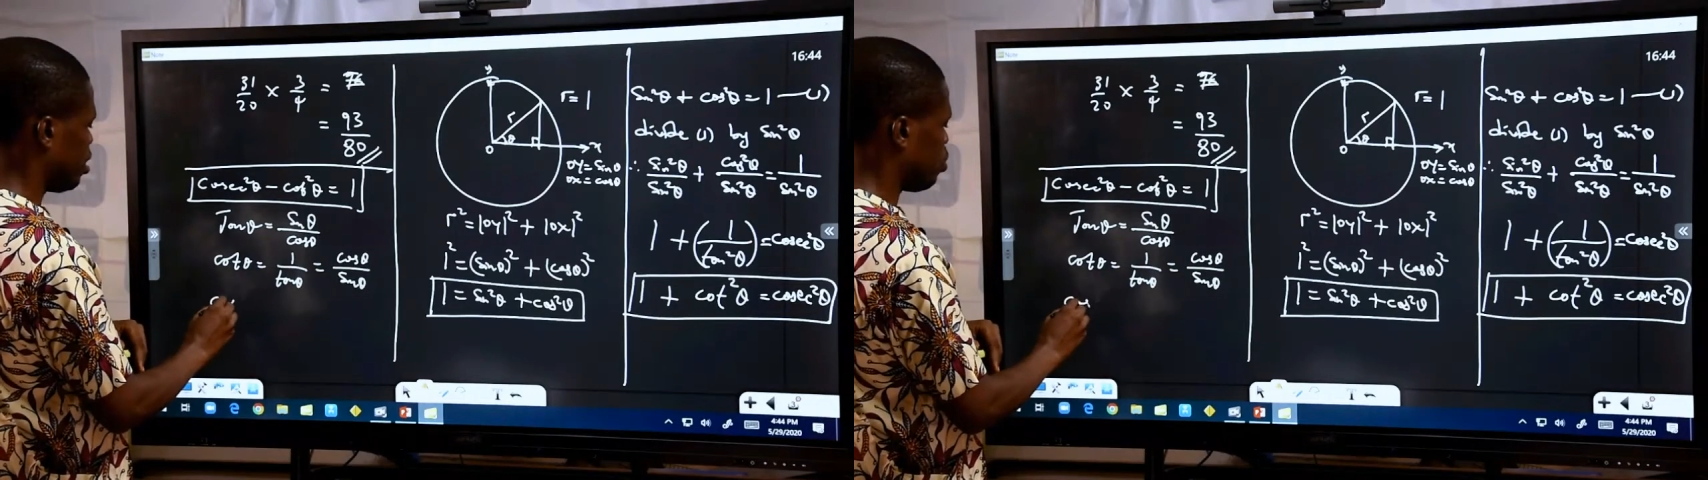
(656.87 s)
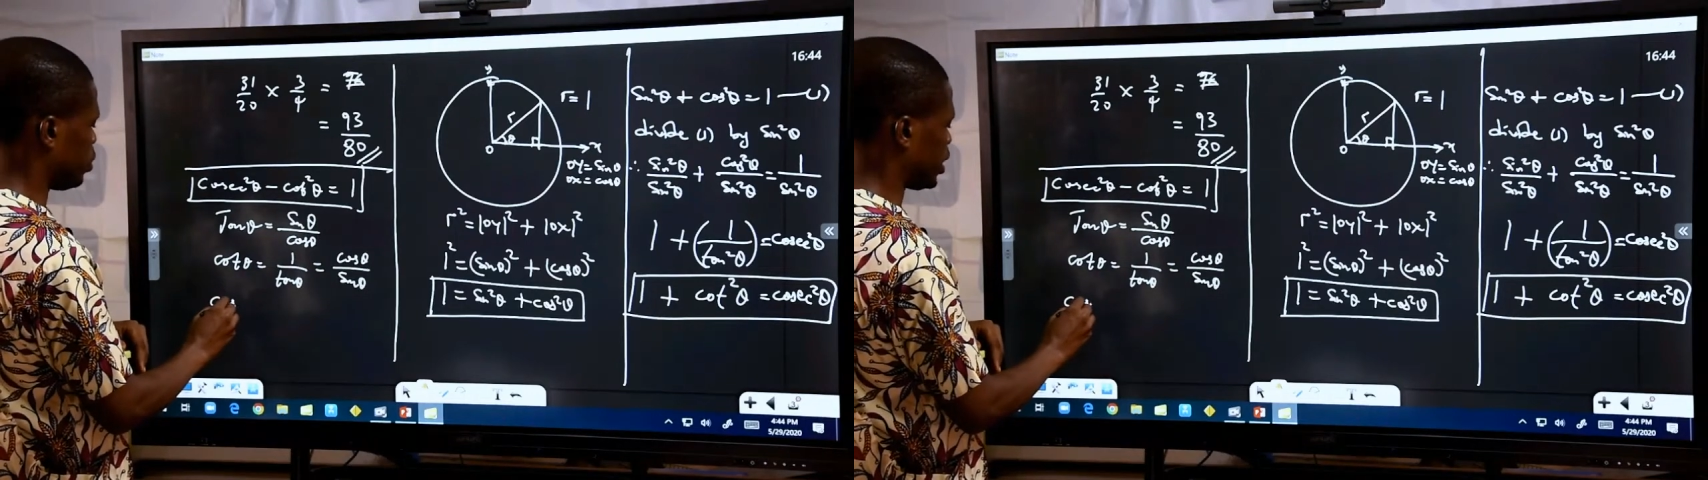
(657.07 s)

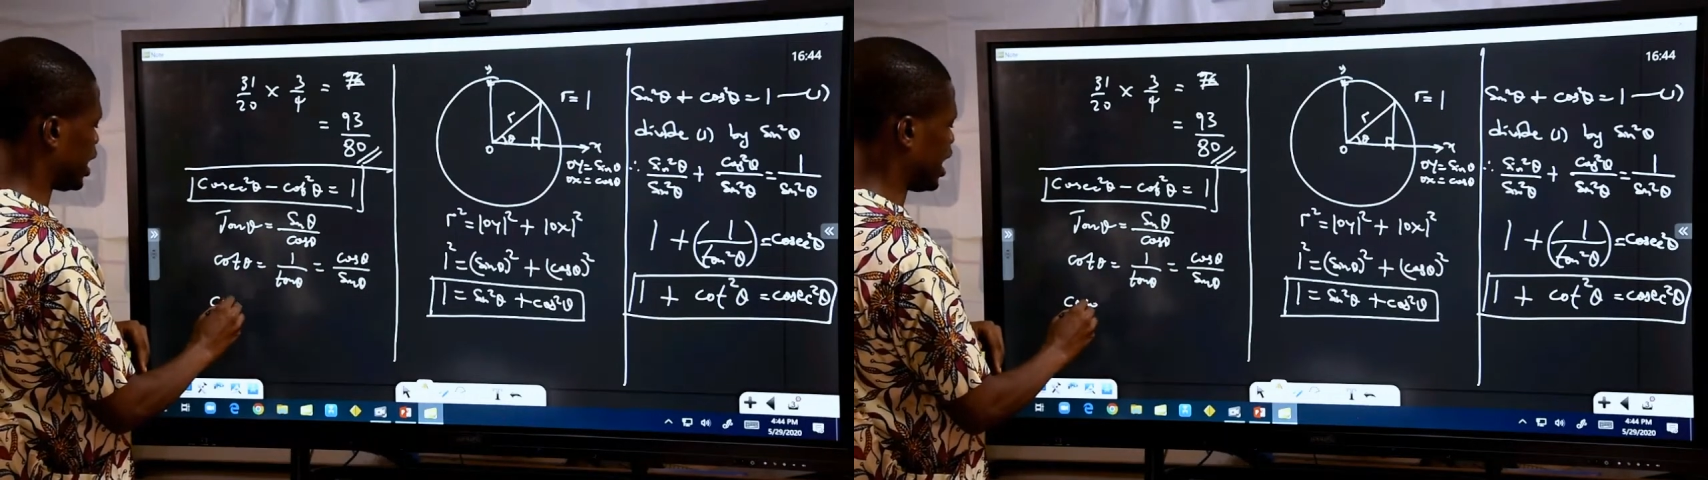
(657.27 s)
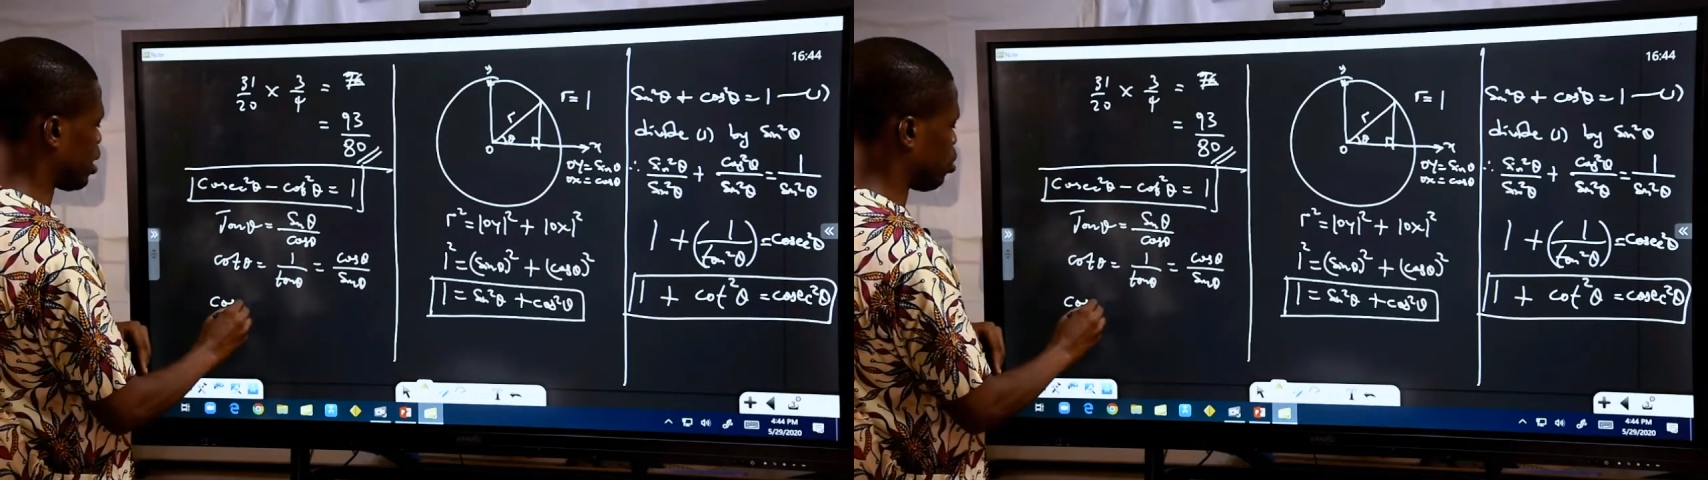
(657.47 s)
We
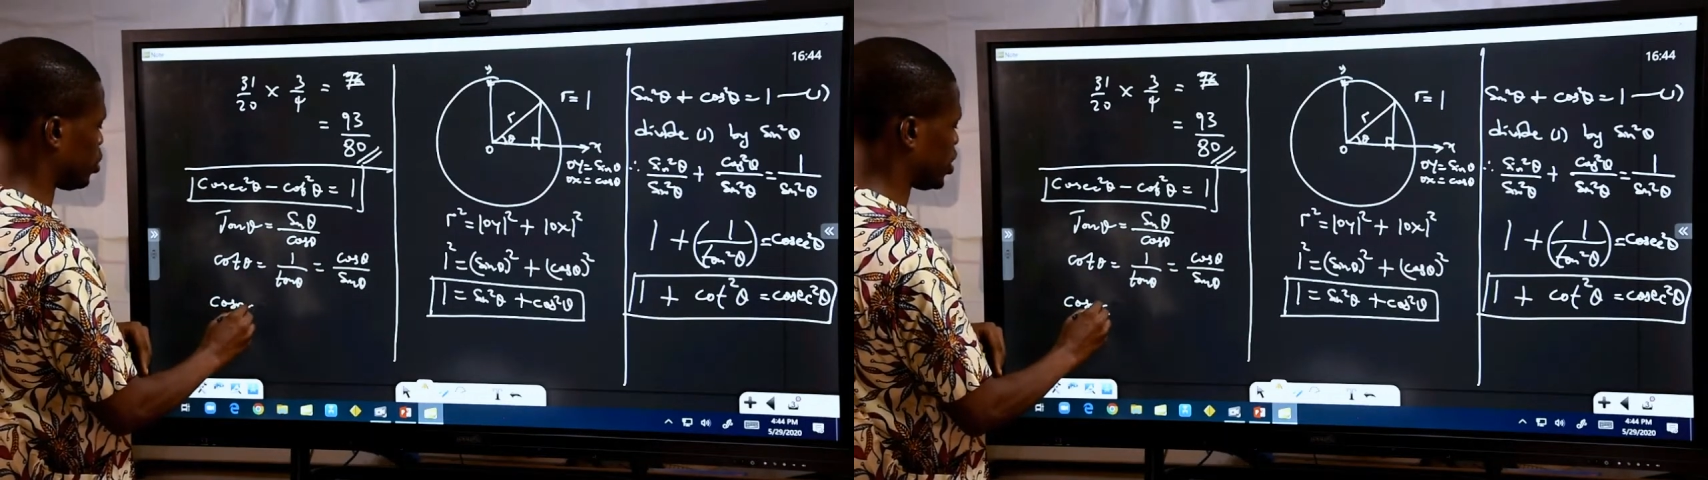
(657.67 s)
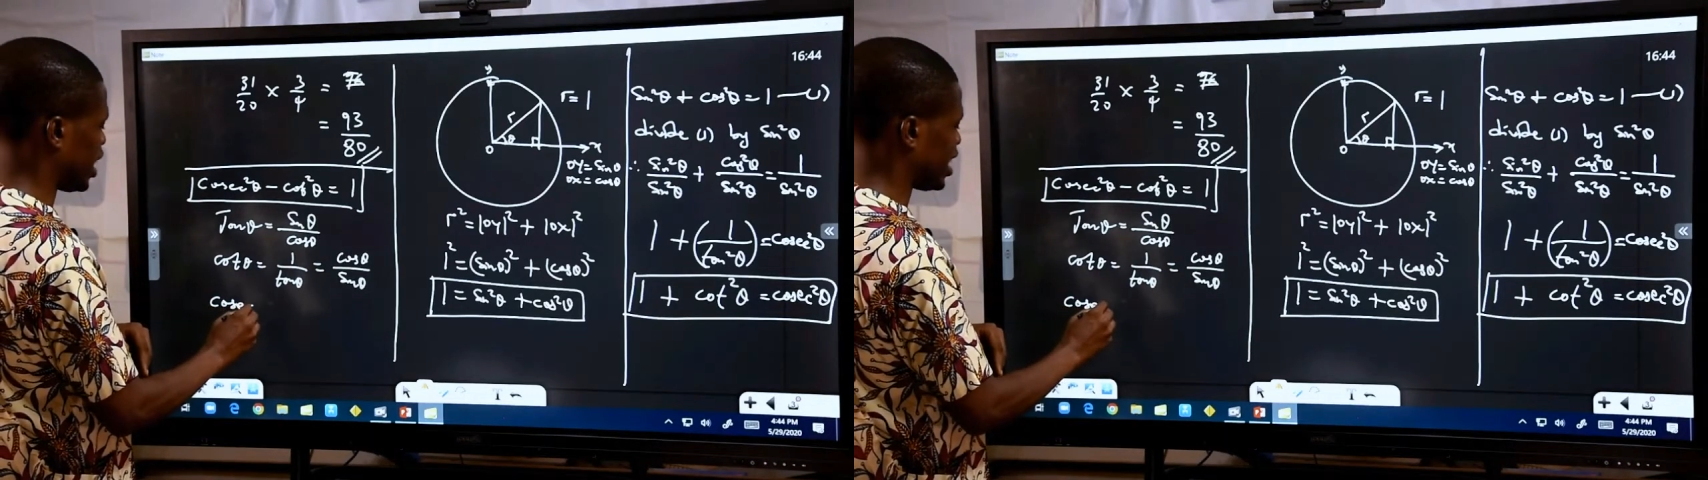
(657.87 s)
said that
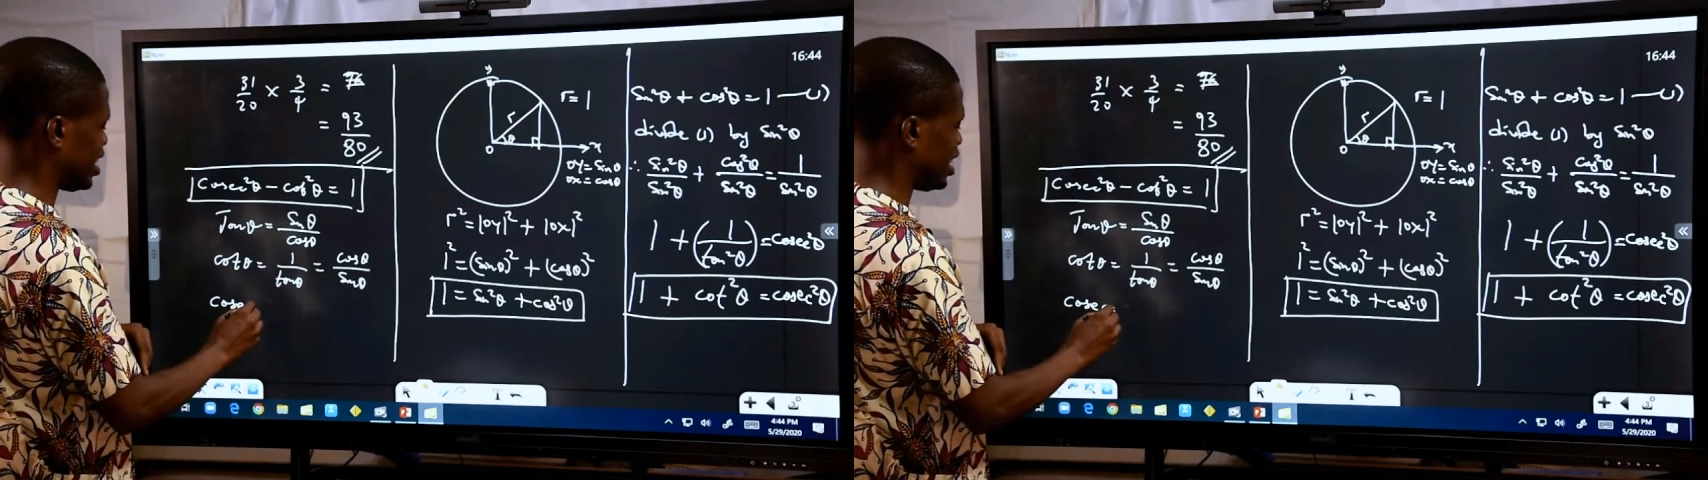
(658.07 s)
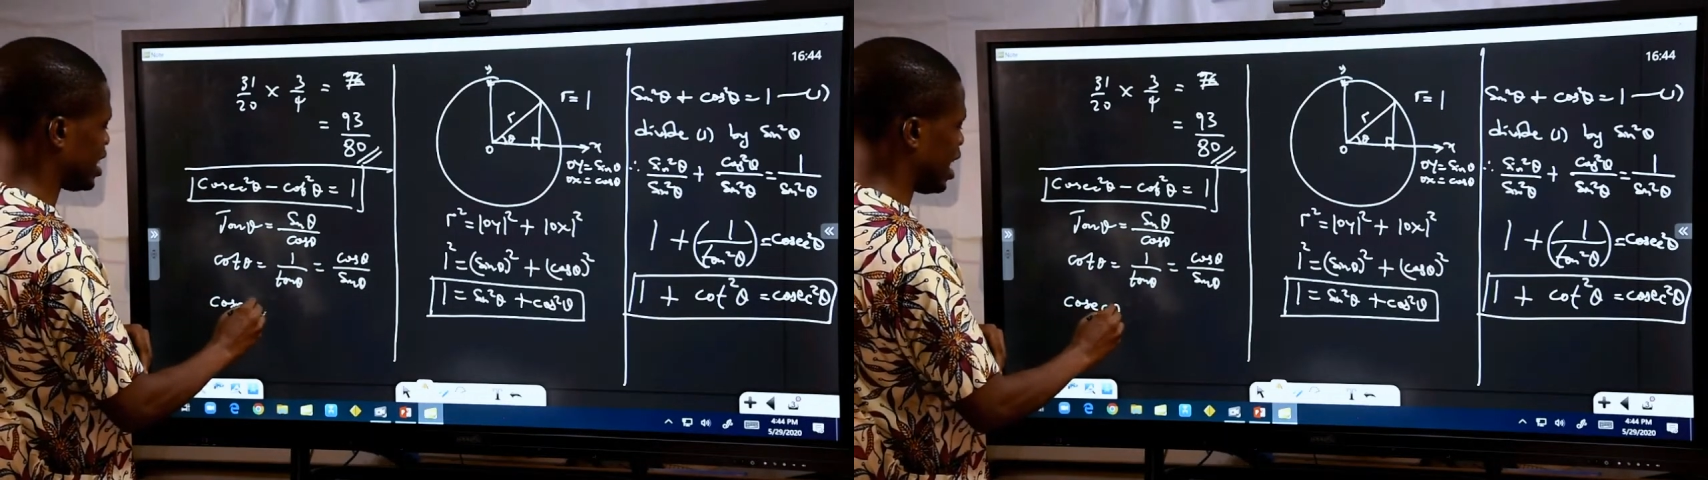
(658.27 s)
cosec
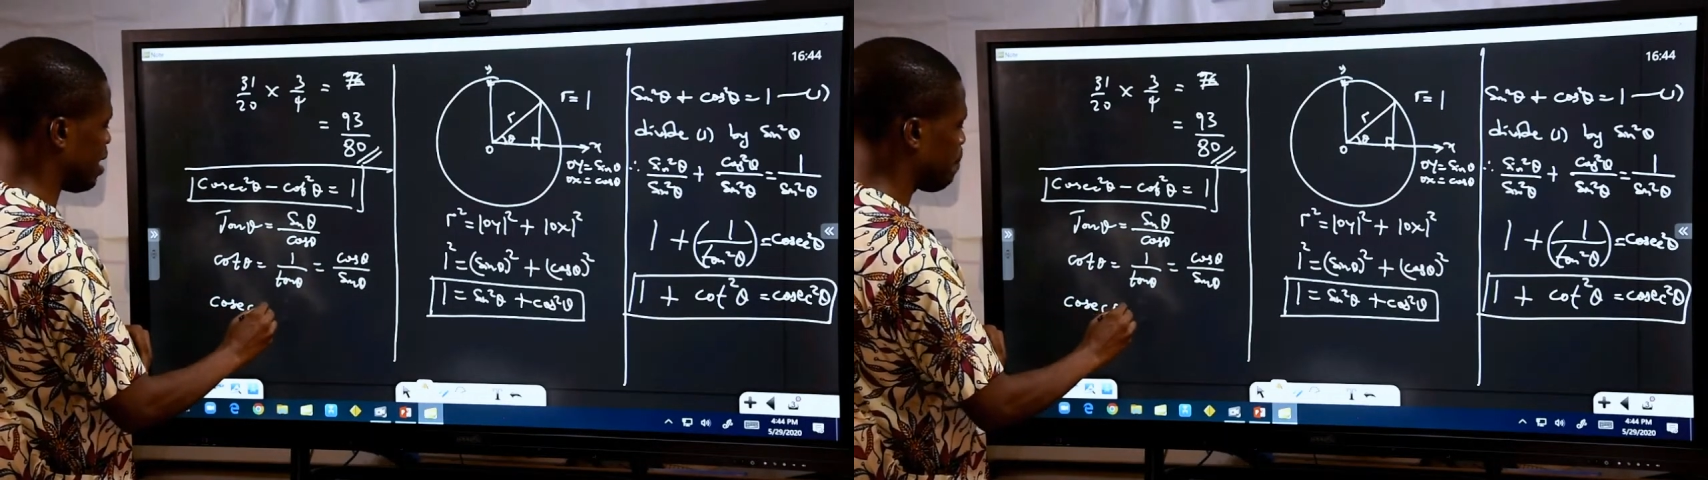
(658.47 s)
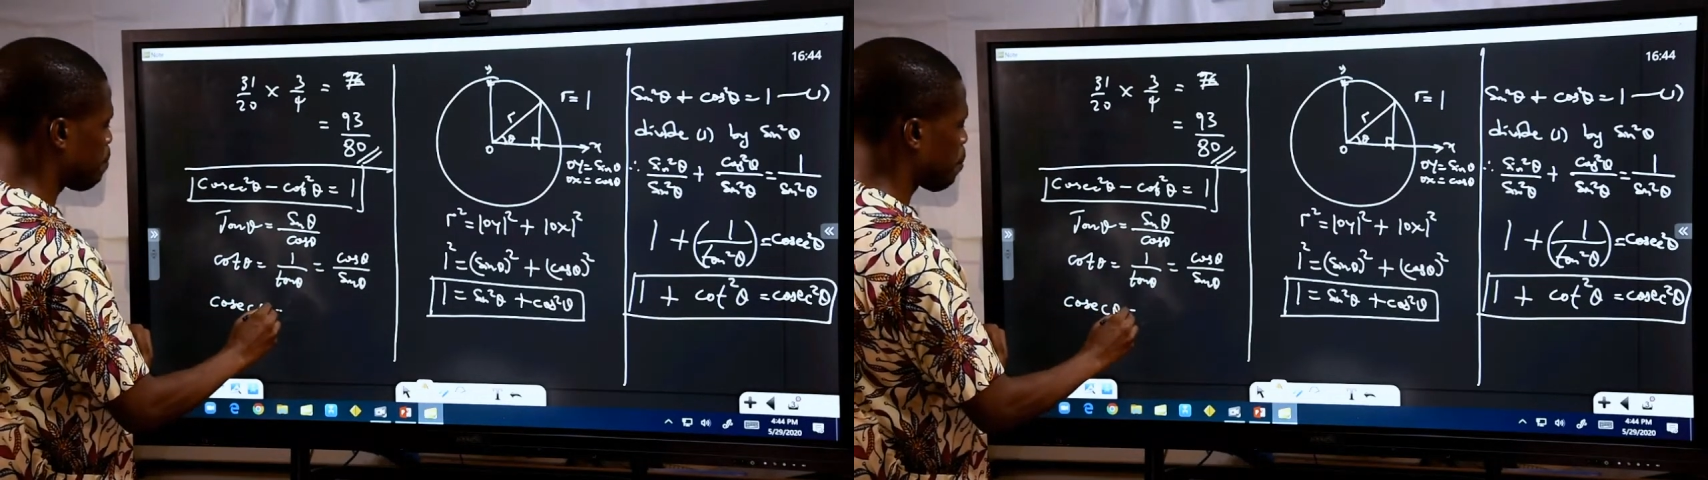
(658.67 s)
theta